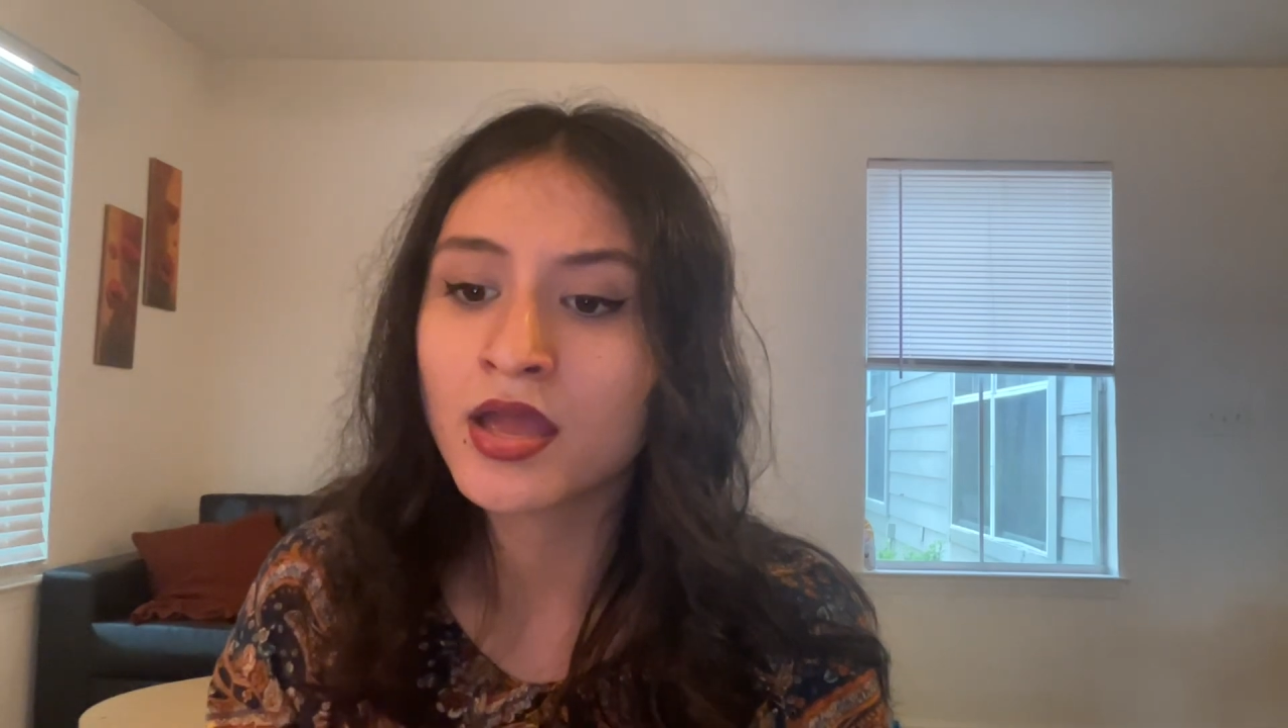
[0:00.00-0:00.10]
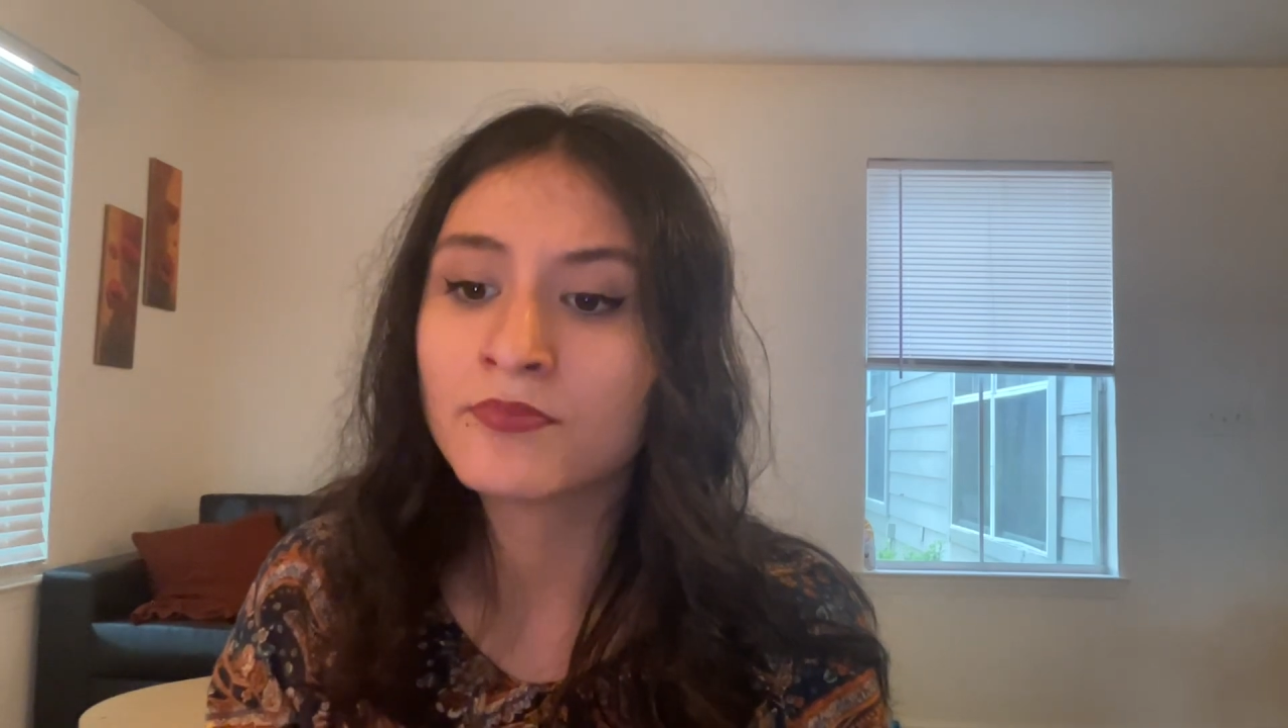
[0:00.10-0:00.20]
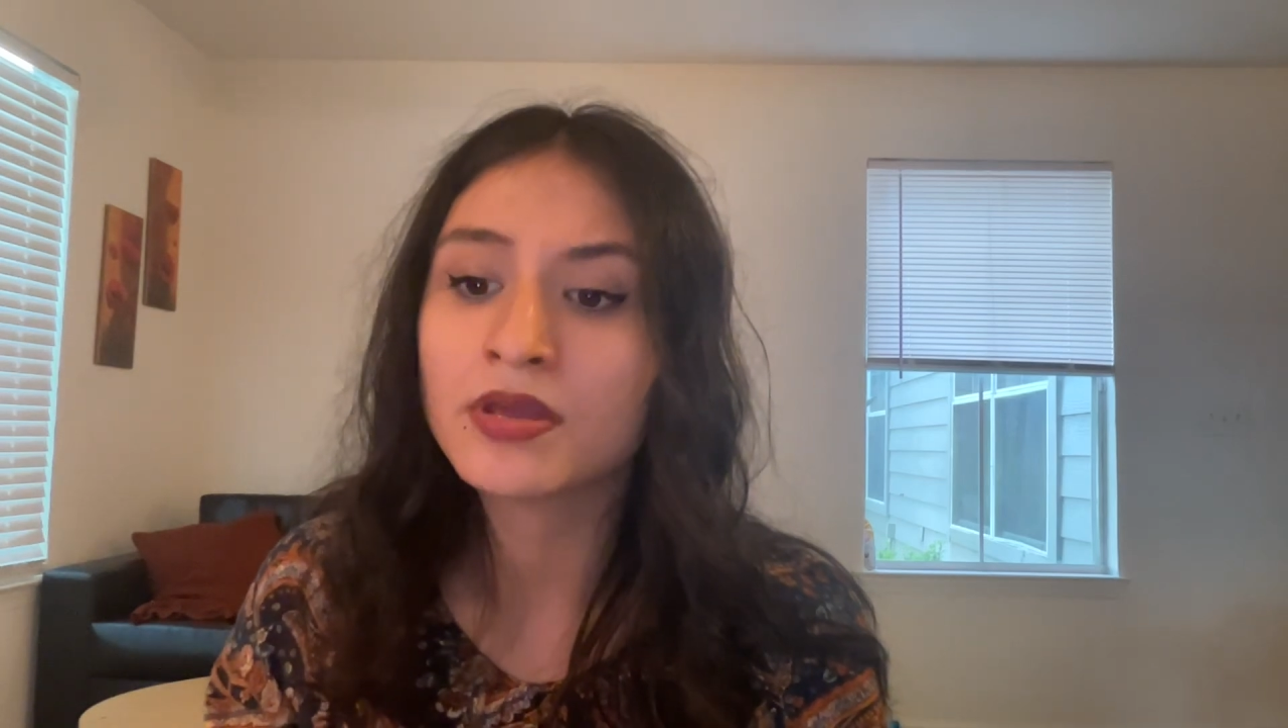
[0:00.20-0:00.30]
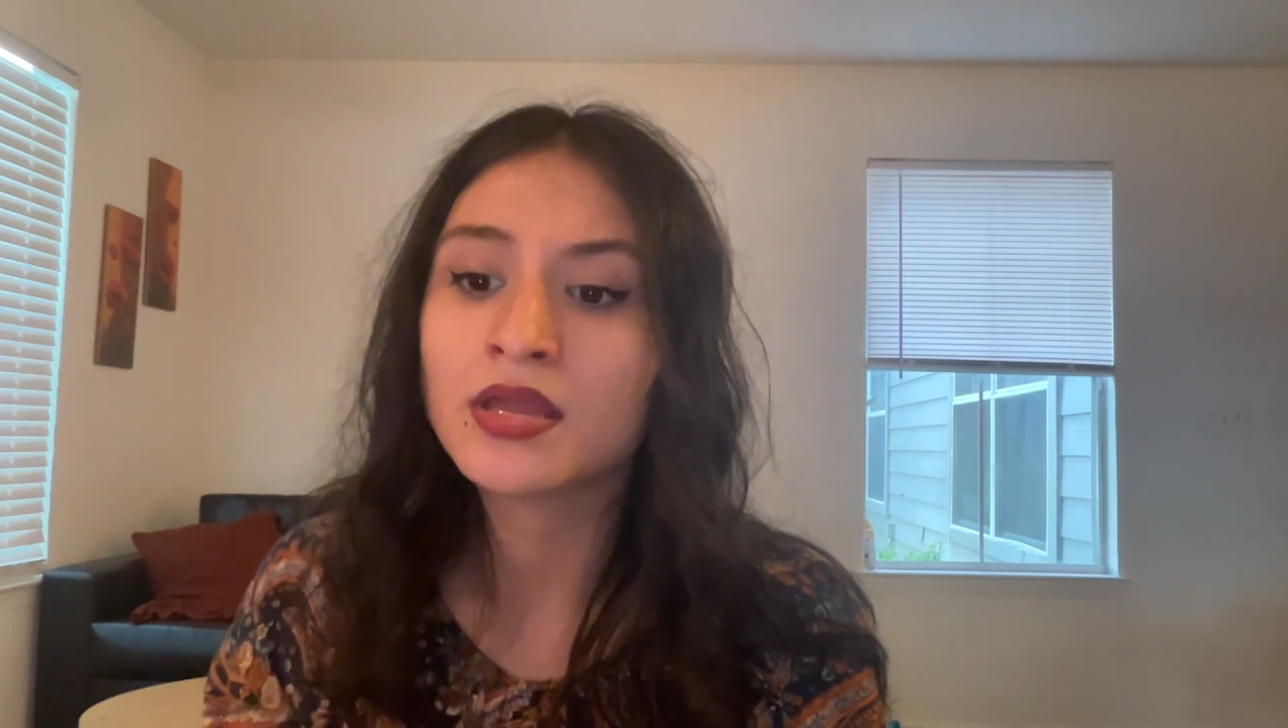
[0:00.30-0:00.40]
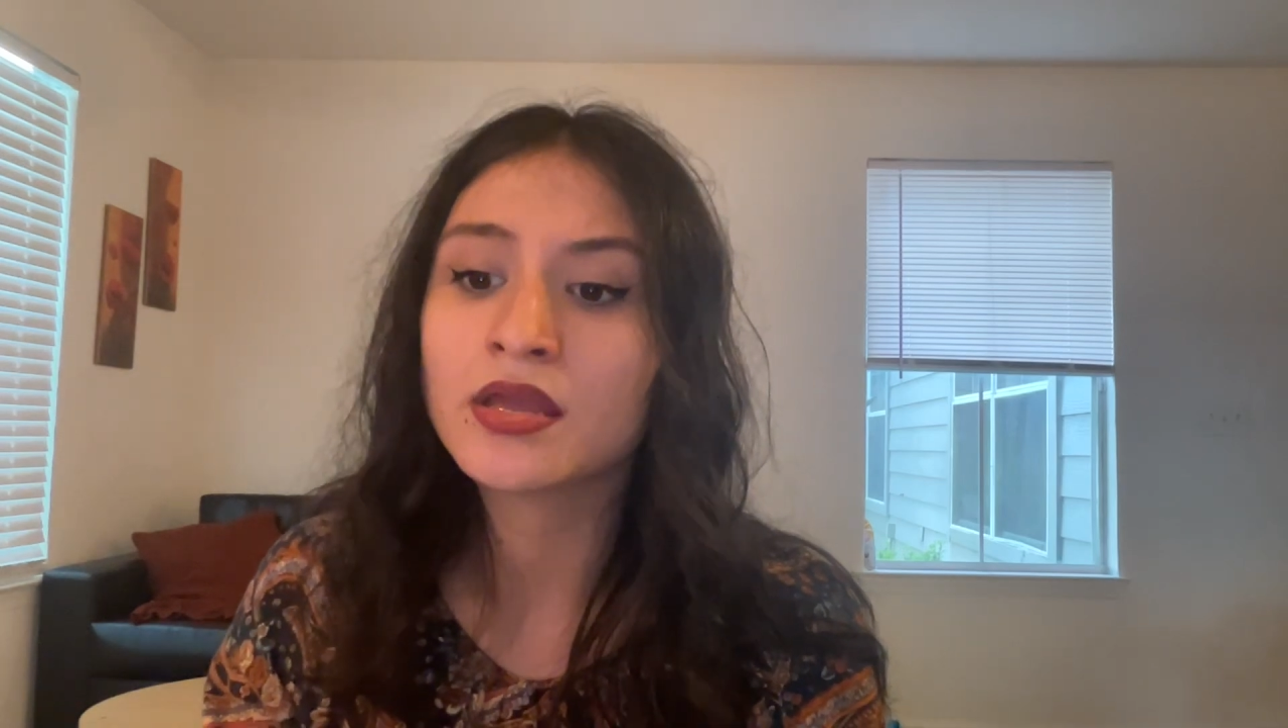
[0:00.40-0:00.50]

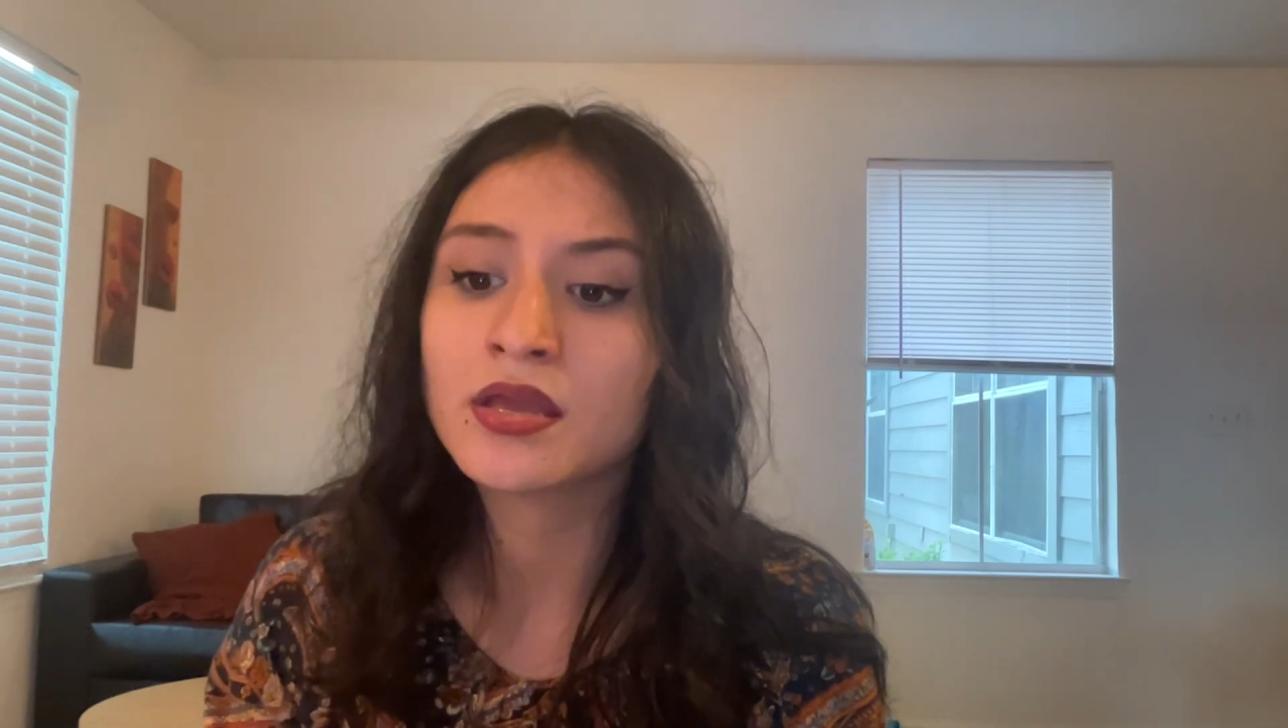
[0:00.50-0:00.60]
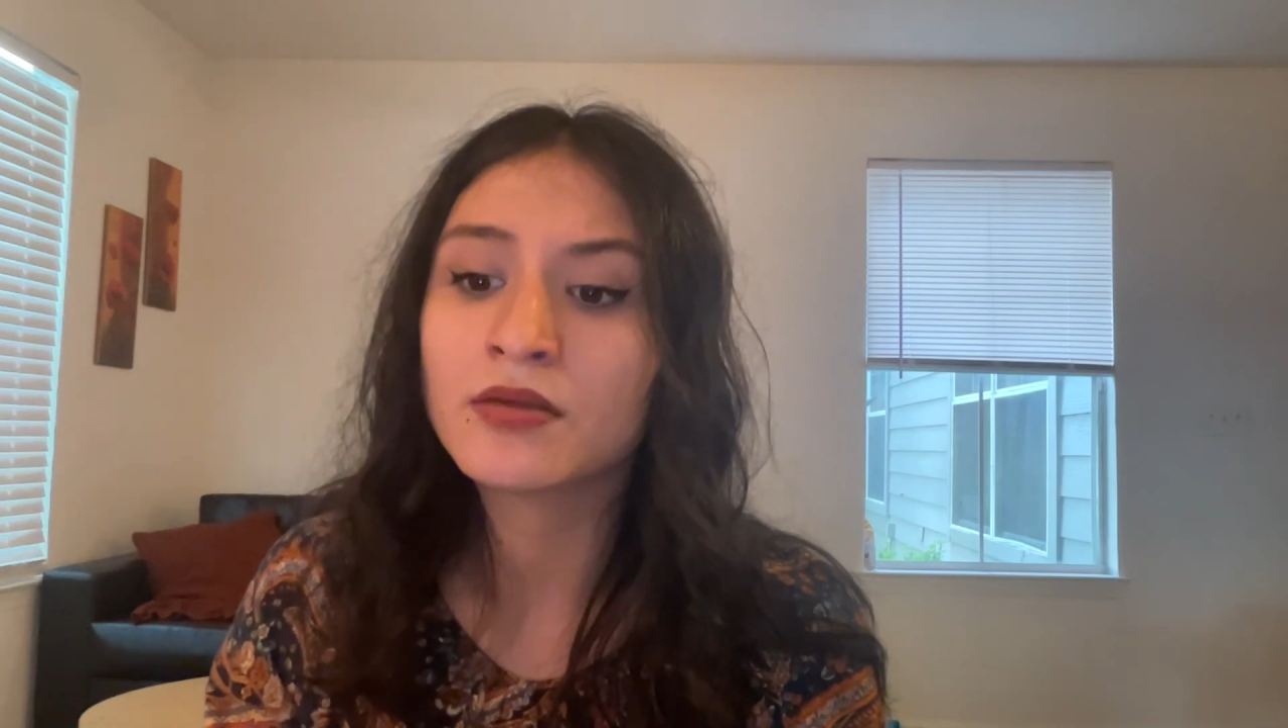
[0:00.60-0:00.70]
mi,